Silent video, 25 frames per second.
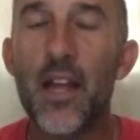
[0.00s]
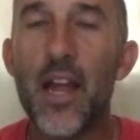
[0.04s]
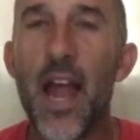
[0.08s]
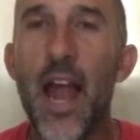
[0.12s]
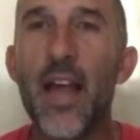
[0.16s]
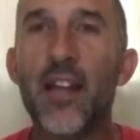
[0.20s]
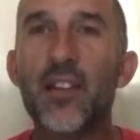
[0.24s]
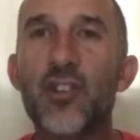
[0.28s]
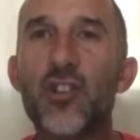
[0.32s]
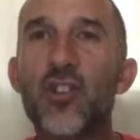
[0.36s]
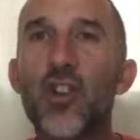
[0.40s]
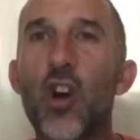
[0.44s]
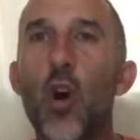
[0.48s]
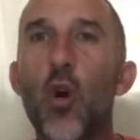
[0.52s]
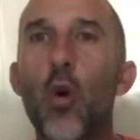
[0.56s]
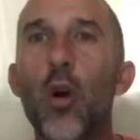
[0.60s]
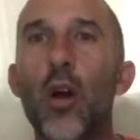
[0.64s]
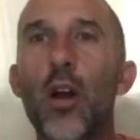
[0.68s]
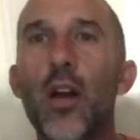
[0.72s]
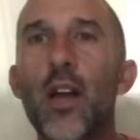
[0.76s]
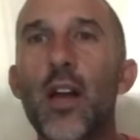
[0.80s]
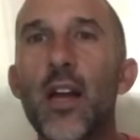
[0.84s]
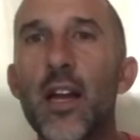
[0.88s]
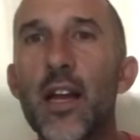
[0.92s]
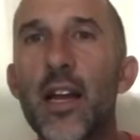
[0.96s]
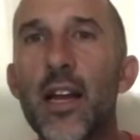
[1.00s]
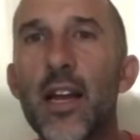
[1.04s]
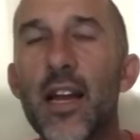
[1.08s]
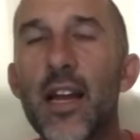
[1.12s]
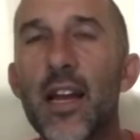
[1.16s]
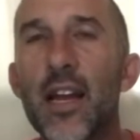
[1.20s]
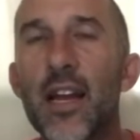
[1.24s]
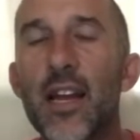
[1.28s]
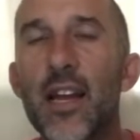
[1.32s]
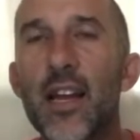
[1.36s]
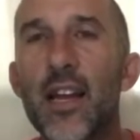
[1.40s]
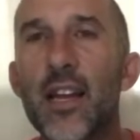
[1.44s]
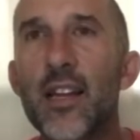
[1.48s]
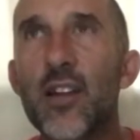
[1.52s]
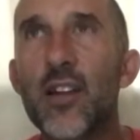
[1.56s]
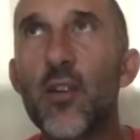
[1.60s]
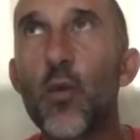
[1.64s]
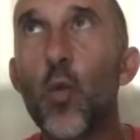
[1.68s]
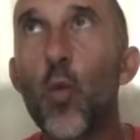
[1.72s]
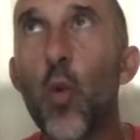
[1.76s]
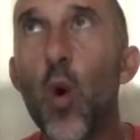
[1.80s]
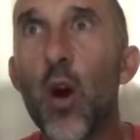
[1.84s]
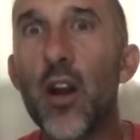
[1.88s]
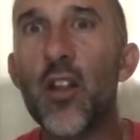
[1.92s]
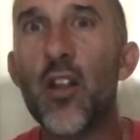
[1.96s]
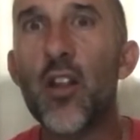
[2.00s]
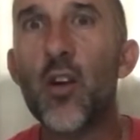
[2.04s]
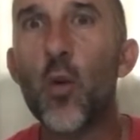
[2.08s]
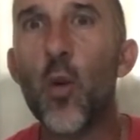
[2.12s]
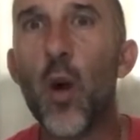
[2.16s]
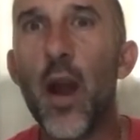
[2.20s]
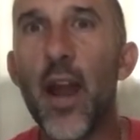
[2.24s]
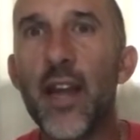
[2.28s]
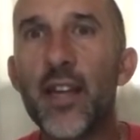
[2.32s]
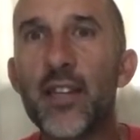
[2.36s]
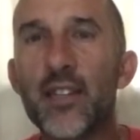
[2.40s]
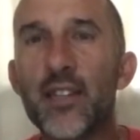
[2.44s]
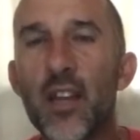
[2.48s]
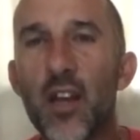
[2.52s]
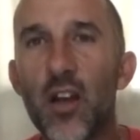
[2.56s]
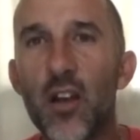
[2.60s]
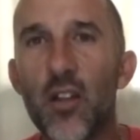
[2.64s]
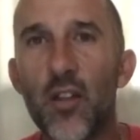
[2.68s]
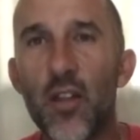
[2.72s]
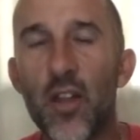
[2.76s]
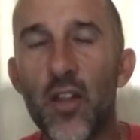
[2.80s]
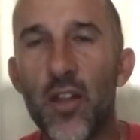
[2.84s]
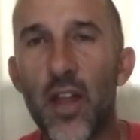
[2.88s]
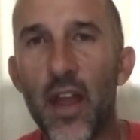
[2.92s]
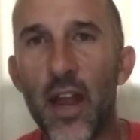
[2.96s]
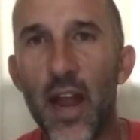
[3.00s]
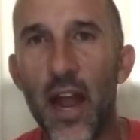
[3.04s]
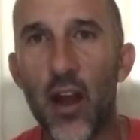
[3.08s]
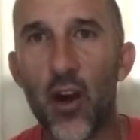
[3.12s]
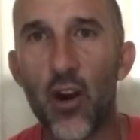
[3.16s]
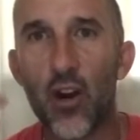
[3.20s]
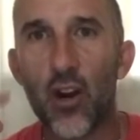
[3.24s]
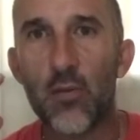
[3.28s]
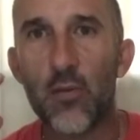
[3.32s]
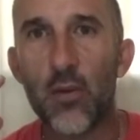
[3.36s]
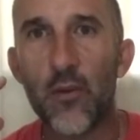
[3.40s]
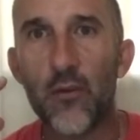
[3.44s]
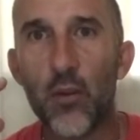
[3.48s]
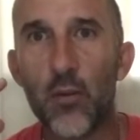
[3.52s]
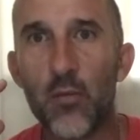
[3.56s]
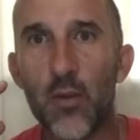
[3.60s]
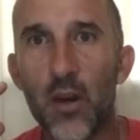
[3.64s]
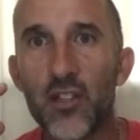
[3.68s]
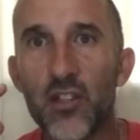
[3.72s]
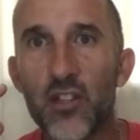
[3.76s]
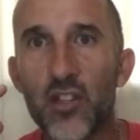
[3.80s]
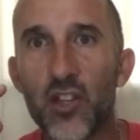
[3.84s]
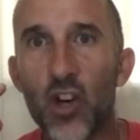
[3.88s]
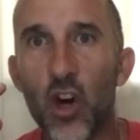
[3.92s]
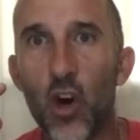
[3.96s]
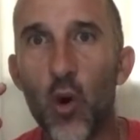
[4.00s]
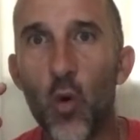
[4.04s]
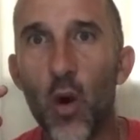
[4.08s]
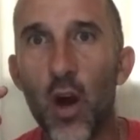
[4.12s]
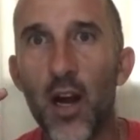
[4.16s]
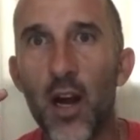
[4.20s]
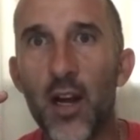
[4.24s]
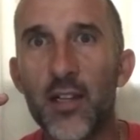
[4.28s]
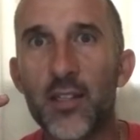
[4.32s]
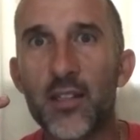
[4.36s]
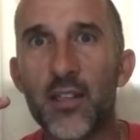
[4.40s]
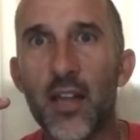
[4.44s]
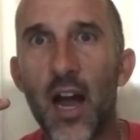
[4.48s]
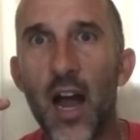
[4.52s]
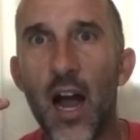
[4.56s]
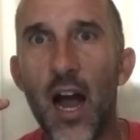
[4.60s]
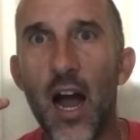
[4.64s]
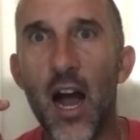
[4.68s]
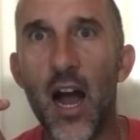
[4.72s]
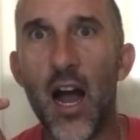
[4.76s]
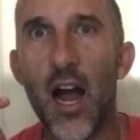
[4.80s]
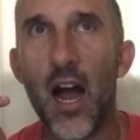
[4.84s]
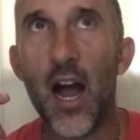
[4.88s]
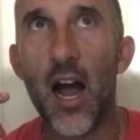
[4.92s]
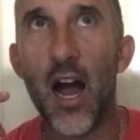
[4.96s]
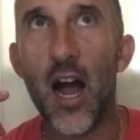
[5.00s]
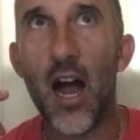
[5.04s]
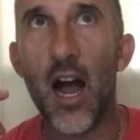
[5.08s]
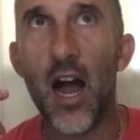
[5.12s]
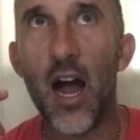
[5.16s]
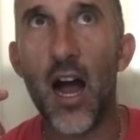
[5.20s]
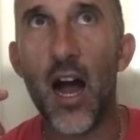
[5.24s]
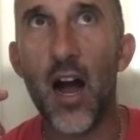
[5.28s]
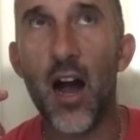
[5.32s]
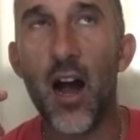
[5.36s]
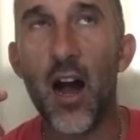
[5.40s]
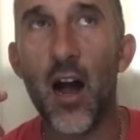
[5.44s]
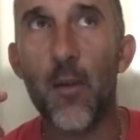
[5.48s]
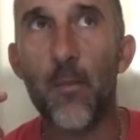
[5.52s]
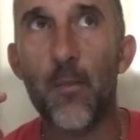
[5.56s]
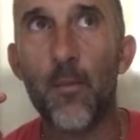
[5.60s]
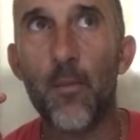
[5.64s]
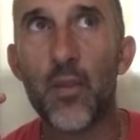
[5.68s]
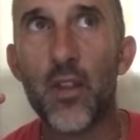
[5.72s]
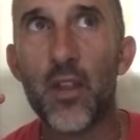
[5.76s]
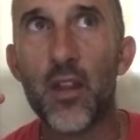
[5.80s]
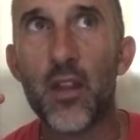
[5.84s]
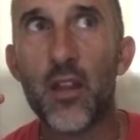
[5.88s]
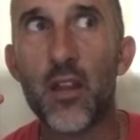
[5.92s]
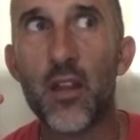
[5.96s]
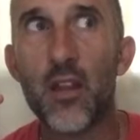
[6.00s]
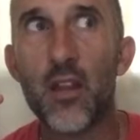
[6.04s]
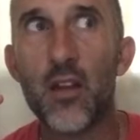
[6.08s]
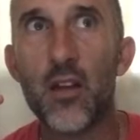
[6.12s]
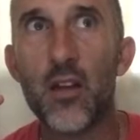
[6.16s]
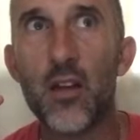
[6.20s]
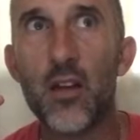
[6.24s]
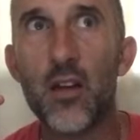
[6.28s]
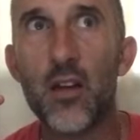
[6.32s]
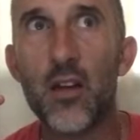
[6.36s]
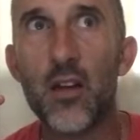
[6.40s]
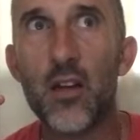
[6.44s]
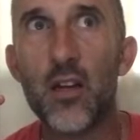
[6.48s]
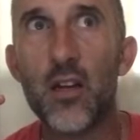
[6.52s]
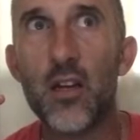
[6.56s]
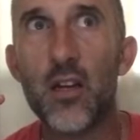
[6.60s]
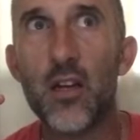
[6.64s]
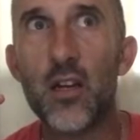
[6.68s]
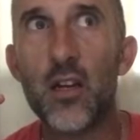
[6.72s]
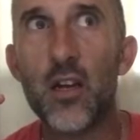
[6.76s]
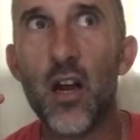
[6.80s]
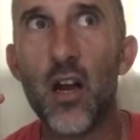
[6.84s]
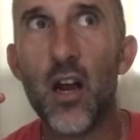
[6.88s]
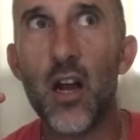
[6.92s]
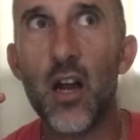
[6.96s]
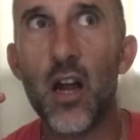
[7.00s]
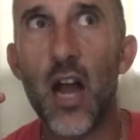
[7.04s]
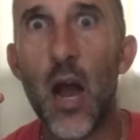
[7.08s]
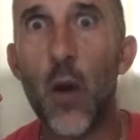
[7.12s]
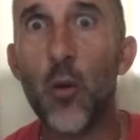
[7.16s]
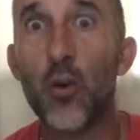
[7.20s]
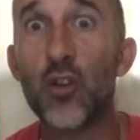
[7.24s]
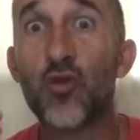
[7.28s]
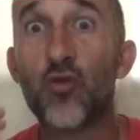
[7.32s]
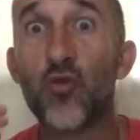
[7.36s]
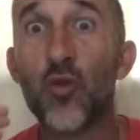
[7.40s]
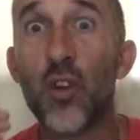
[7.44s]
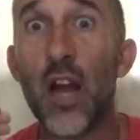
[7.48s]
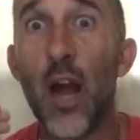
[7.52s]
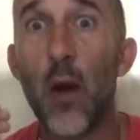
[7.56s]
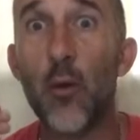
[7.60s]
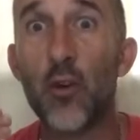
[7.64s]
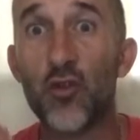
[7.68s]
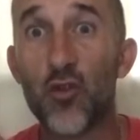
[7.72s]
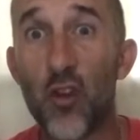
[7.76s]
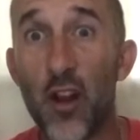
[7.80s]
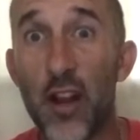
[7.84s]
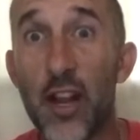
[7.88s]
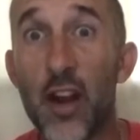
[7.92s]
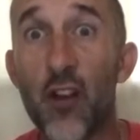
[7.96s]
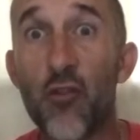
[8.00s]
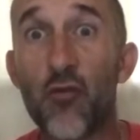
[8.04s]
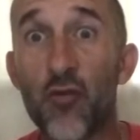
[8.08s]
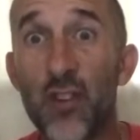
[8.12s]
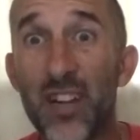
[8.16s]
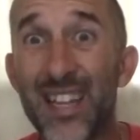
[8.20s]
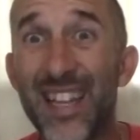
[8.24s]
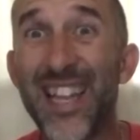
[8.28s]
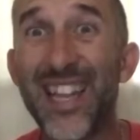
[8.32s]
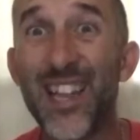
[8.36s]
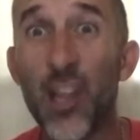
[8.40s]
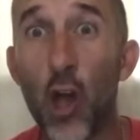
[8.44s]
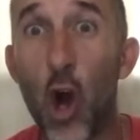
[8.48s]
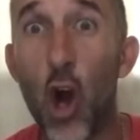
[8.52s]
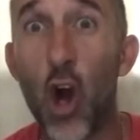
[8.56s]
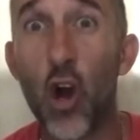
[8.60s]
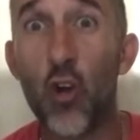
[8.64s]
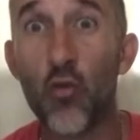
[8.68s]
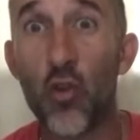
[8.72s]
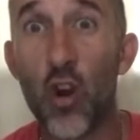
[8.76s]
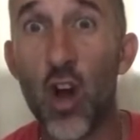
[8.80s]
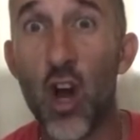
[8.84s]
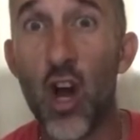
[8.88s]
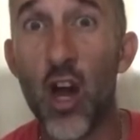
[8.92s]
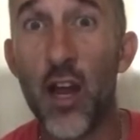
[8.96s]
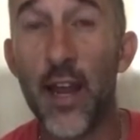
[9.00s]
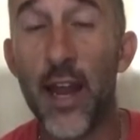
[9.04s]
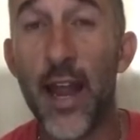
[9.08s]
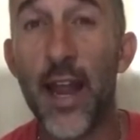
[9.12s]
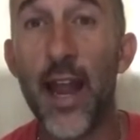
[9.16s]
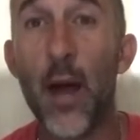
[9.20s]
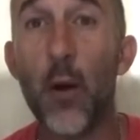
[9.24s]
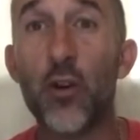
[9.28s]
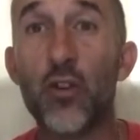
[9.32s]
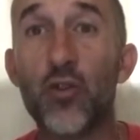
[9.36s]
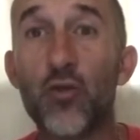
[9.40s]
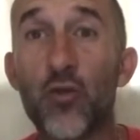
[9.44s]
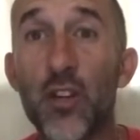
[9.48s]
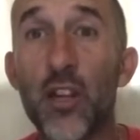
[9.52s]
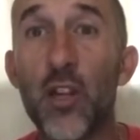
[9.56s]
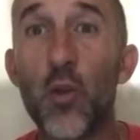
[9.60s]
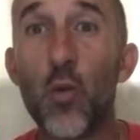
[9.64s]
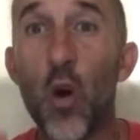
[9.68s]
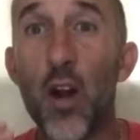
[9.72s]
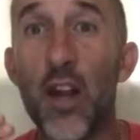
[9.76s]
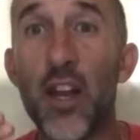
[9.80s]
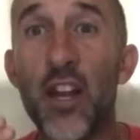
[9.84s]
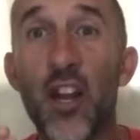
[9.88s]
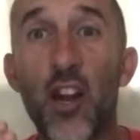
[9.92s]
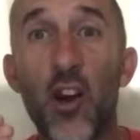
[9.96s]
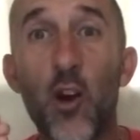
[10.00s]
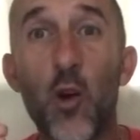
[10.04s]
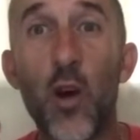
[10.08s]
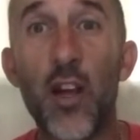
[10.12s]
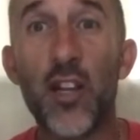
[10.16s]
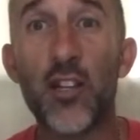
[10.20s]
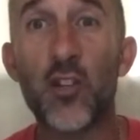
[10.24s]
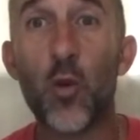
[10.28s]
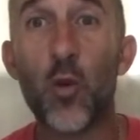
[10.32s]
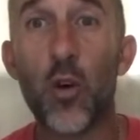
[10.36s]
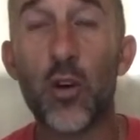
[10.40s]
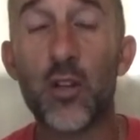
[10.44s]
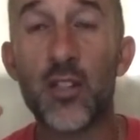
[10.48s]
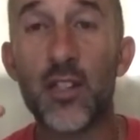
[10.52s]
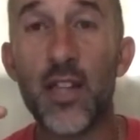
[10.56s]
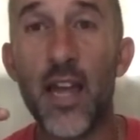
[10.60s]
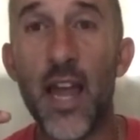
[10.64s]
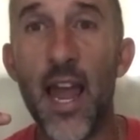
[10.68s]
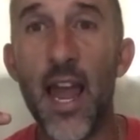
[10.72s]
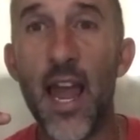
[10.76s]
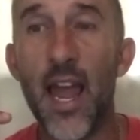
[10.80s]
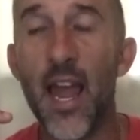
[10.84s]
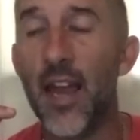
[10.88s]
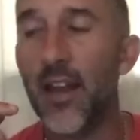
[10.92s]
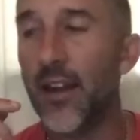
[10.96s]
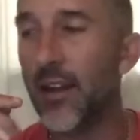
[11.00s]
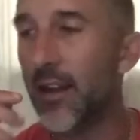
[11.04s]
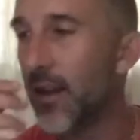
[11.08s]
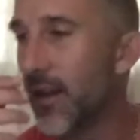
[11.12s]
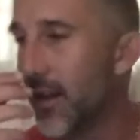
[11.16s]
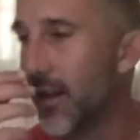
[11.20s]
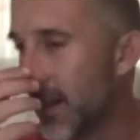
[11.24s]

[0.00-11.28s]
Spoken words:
And so one of the ways that I heard Him a few months ago was I was running a really long run, and I was really wanting to quit towards the end.